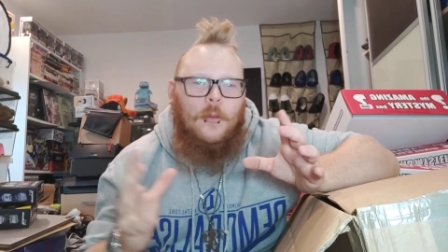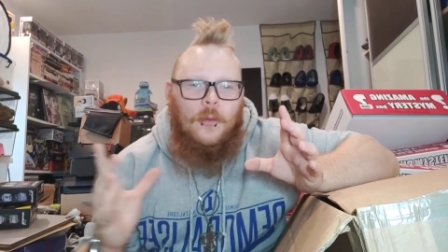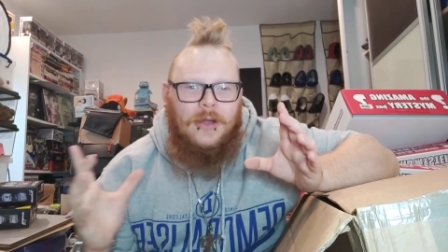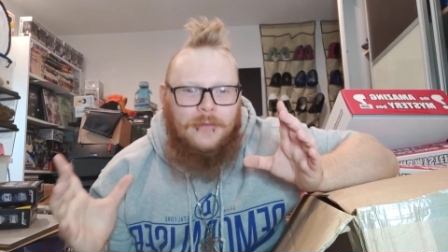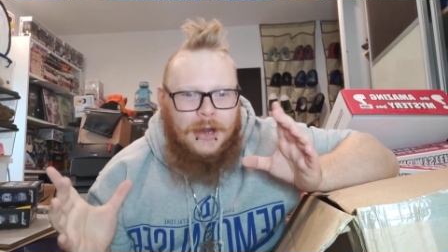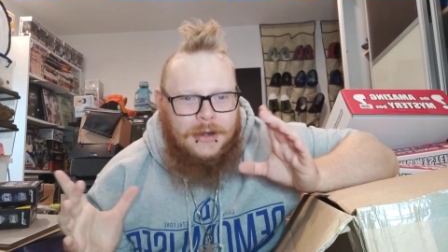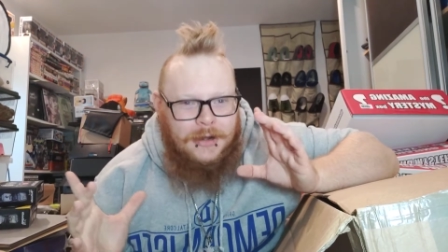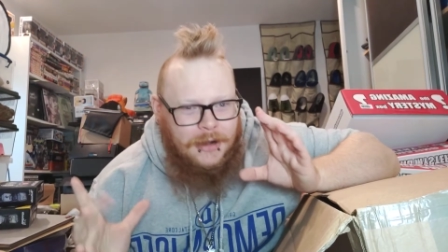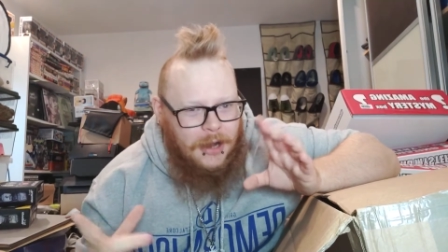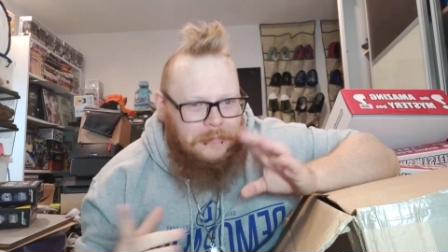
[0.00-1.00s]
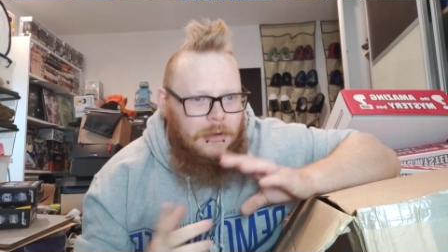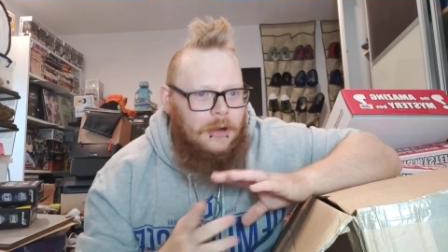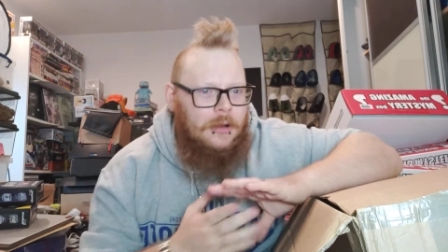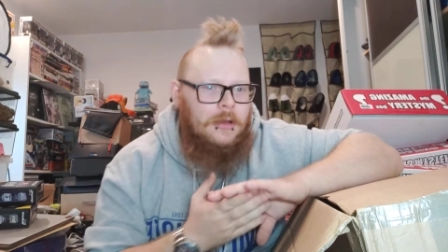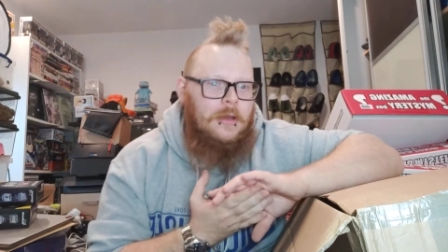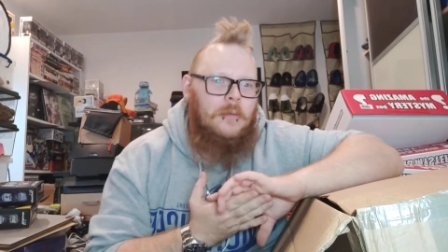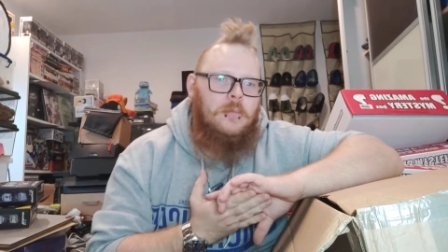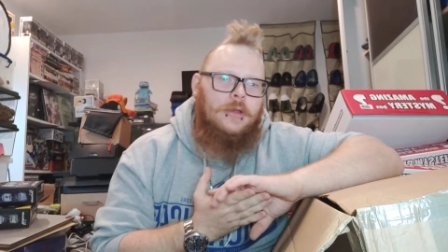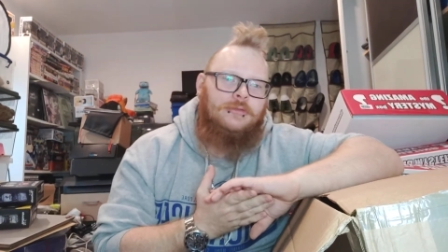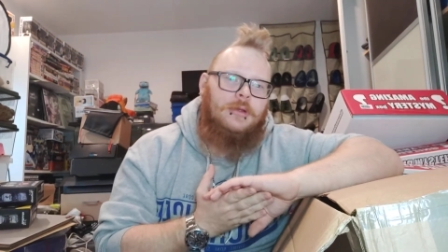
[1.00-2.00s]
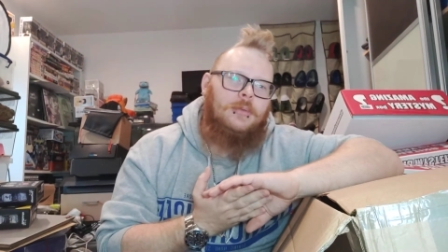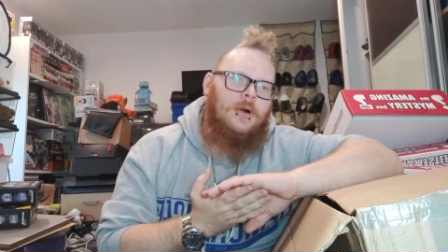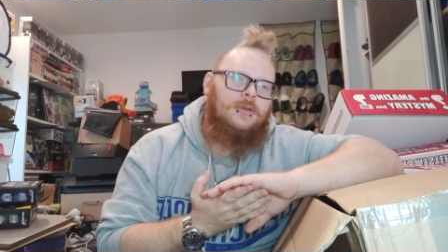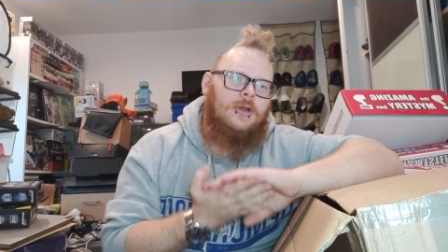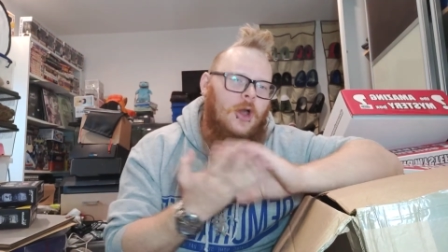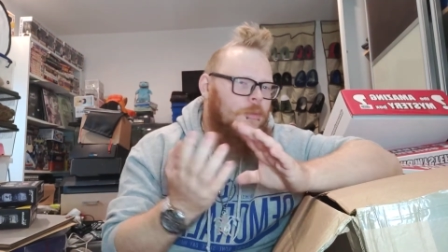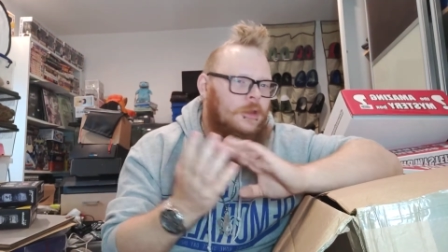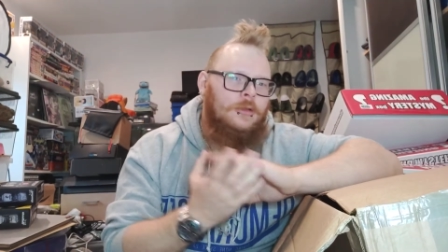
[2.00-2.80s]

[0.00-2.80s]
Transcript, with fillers: with another mystery box unopened.